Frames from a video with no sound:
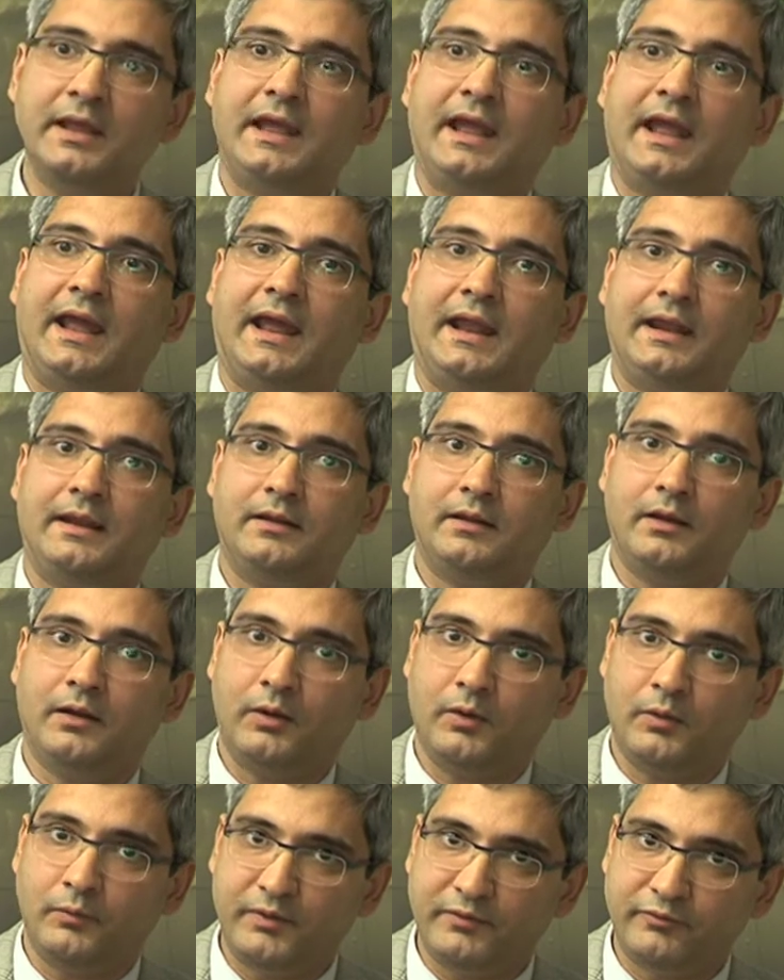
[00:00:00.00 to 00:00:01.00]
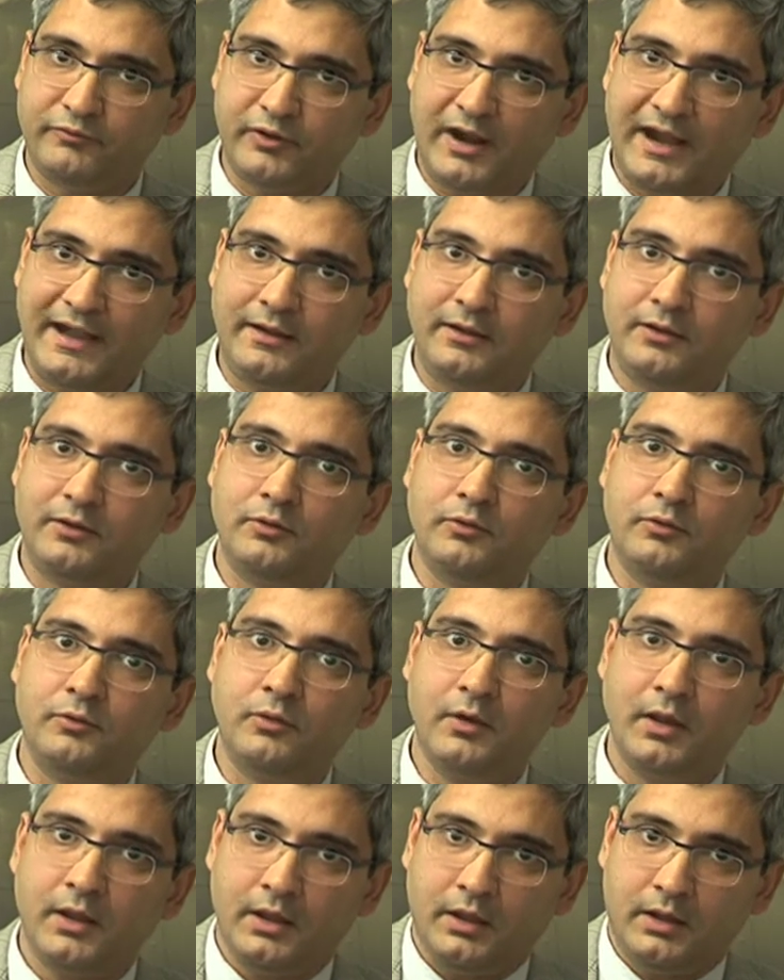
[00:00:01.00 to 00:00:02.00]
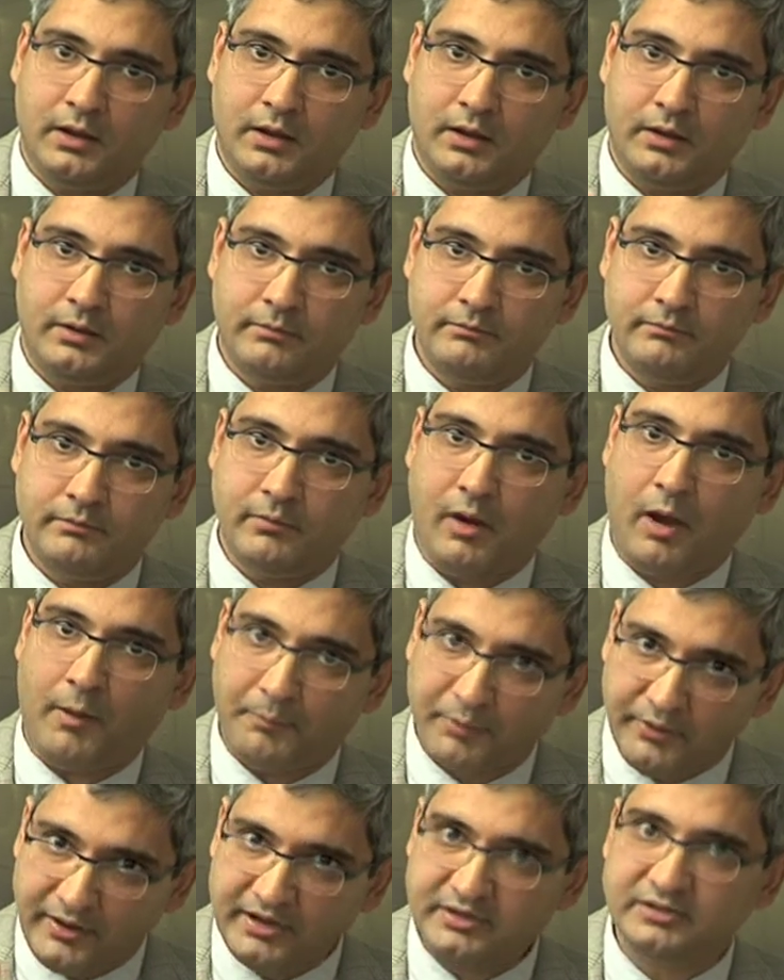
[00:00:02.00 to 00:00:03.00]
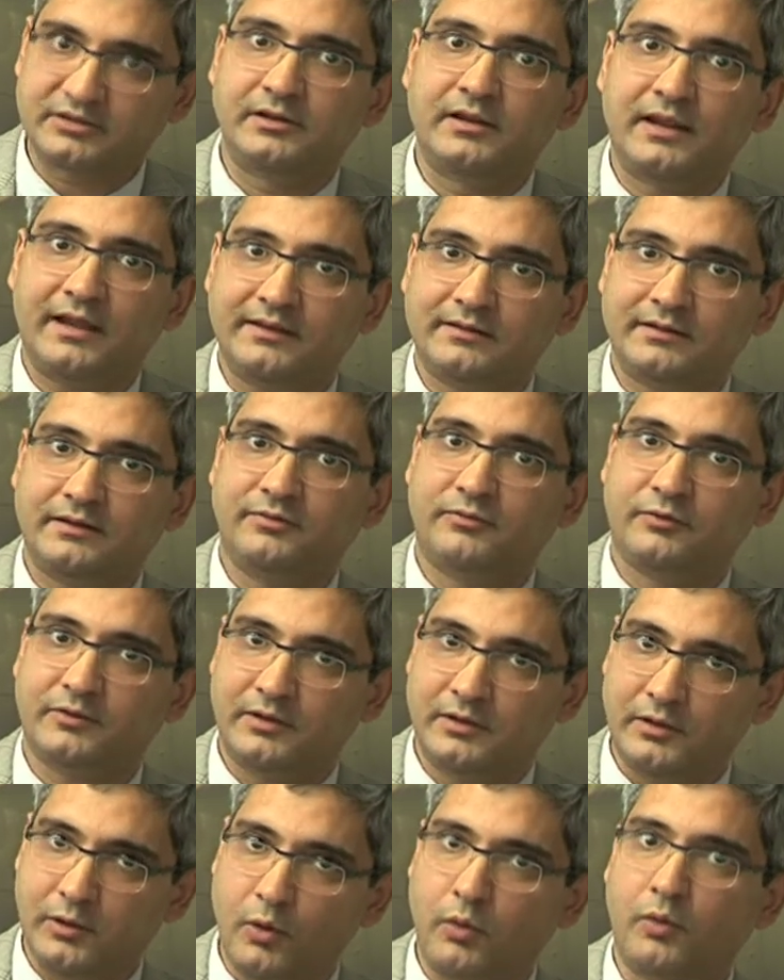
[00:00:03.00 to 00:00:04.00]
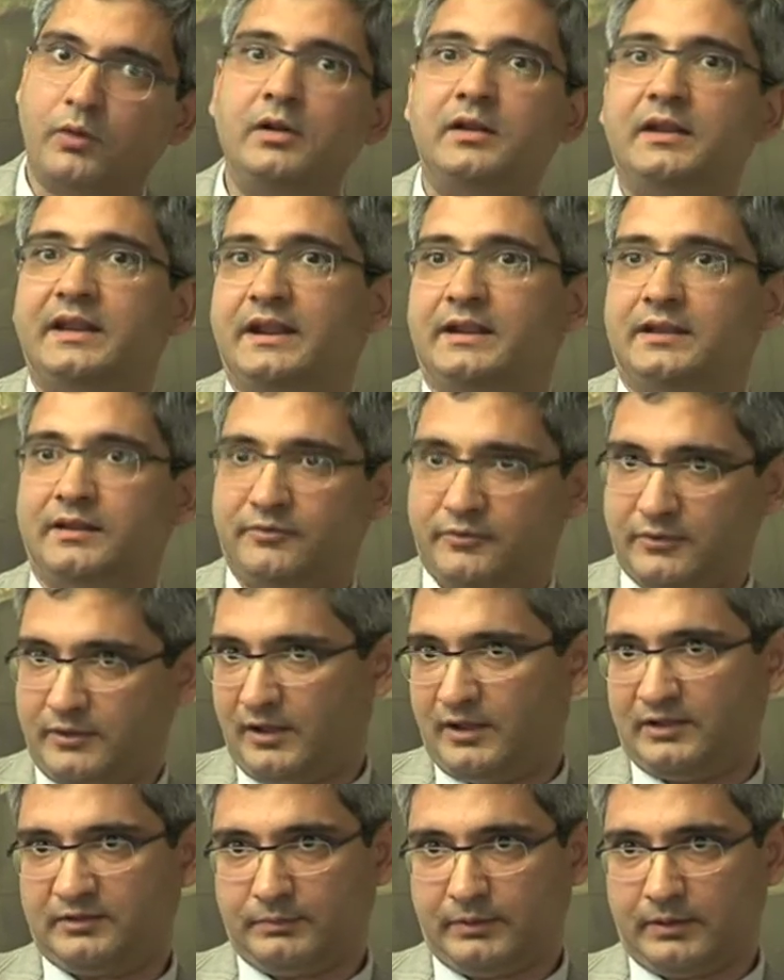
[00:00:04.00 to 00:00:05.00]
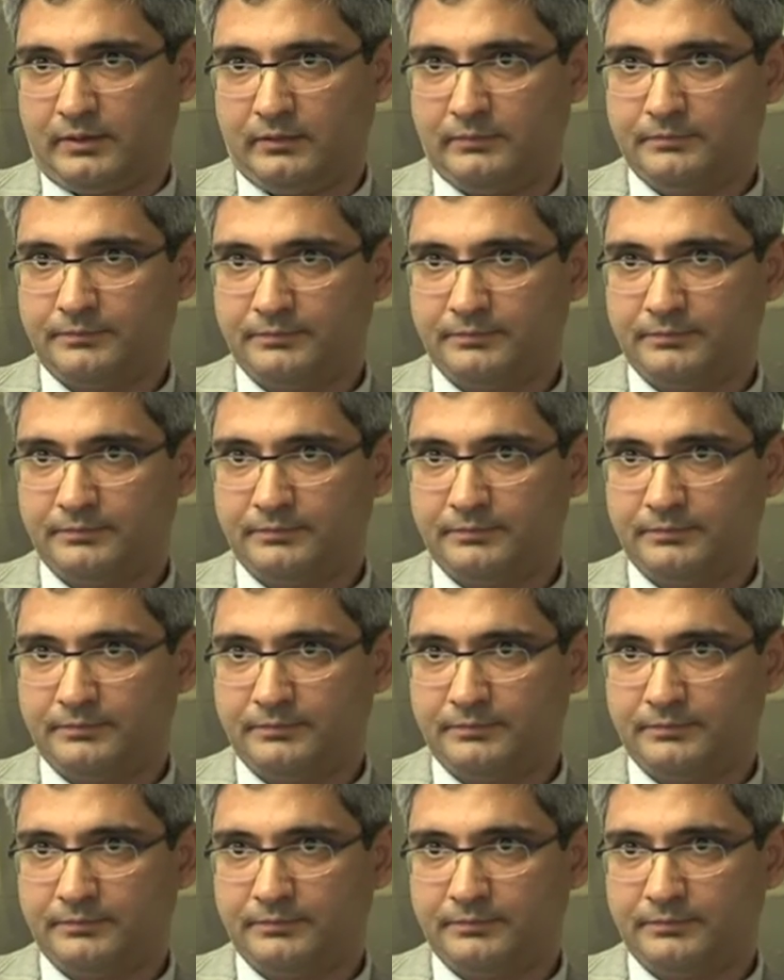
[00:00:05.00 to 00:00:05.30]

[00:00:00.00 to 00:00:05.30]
and uh, we've tried to um, operationalize it for the local data for the hospital